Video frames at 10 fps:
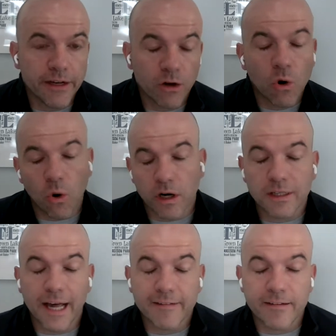in a core
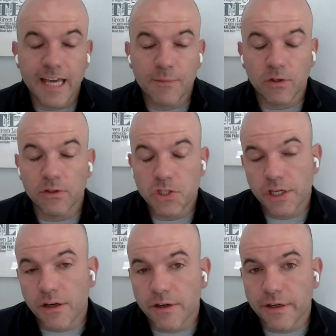class in chemical
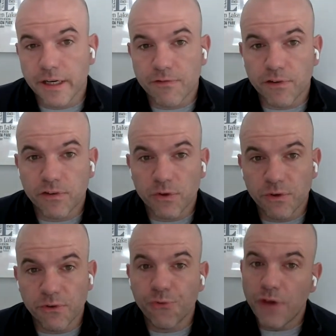engineering, if a
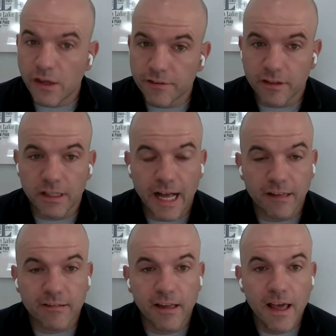student fails the
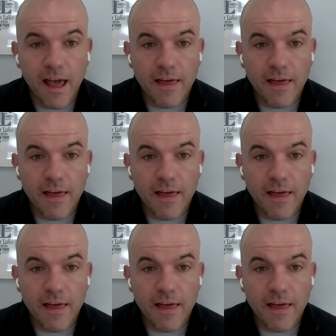class,